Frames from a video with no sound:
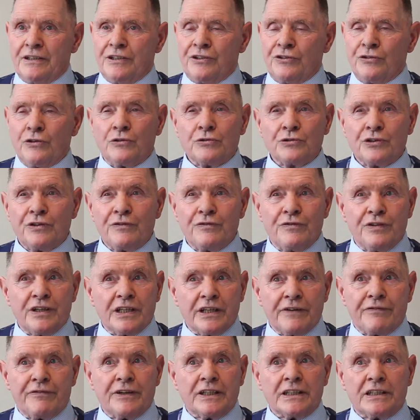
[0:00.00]
It's also very
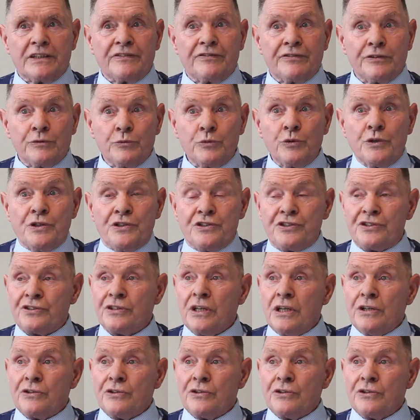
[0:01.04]
effective for wounds.